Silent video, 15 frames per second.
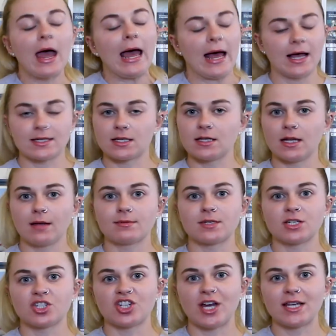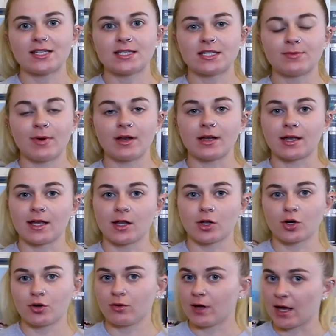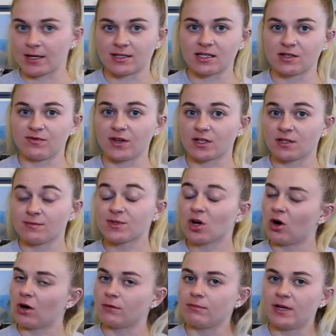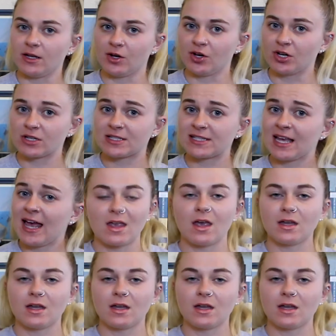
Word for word: As the name suggests, it's about a killer who hangs his victims on meat hooks.